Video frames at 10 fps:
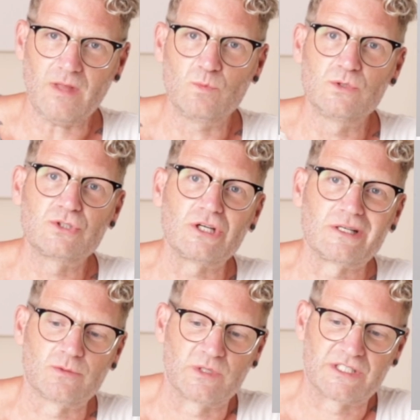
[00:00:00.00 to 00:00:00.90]
We'll start
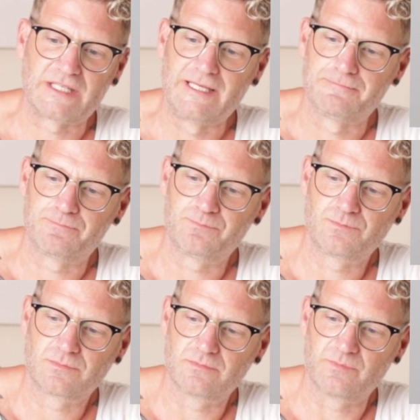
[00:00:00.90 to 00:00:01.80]
on the whiskey
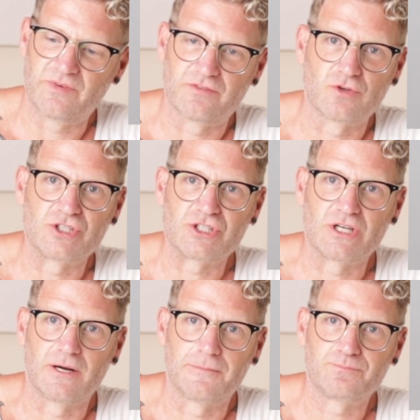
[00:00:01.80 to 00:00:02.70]
before the
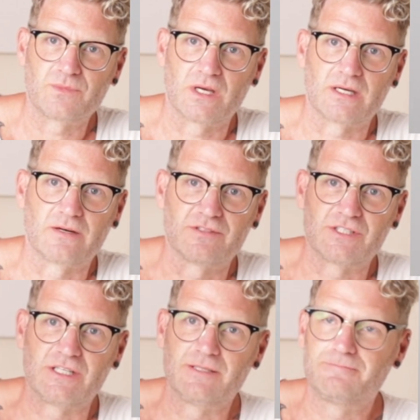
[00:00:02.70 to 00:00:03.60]
cigar, like obviously.